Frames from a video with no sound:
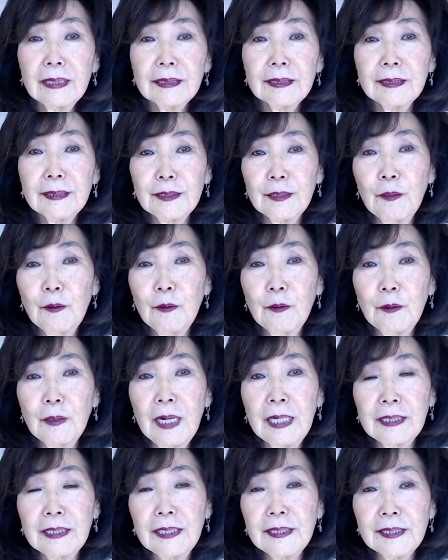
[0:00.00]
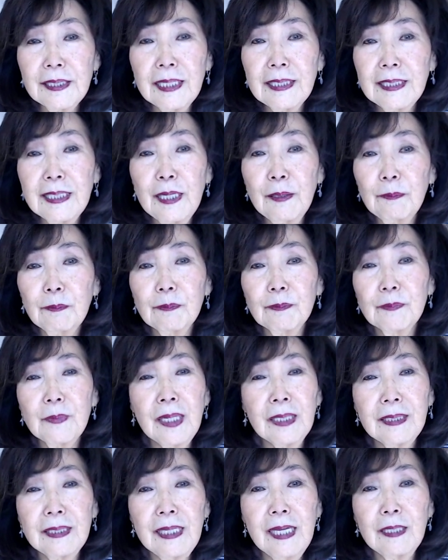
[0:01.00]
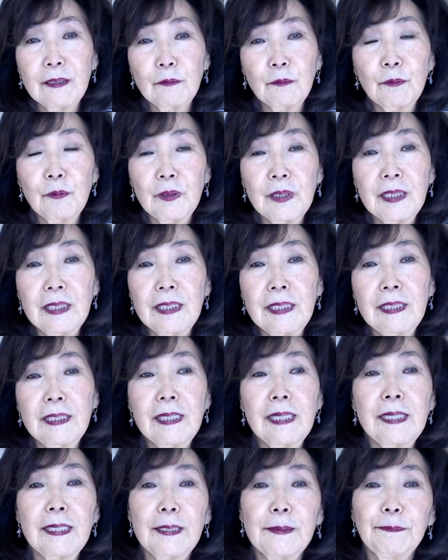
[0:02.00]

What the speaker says: So I guess I can't really